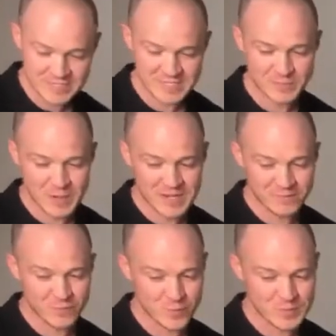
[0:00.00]
is my
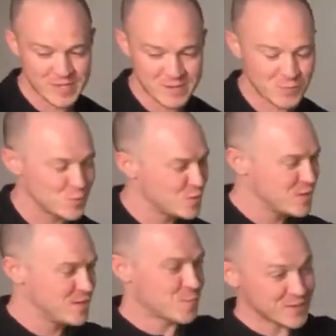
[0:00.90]
living room table.
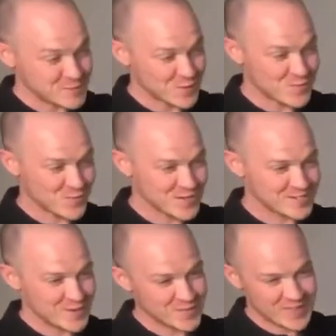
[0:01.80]
My sofa
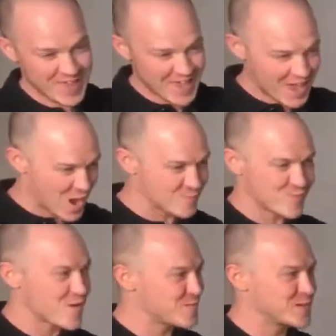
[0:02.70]
is over there. I'm
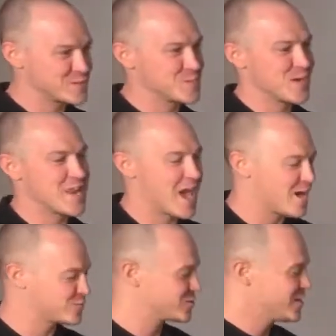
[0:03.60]
very much in my lounge.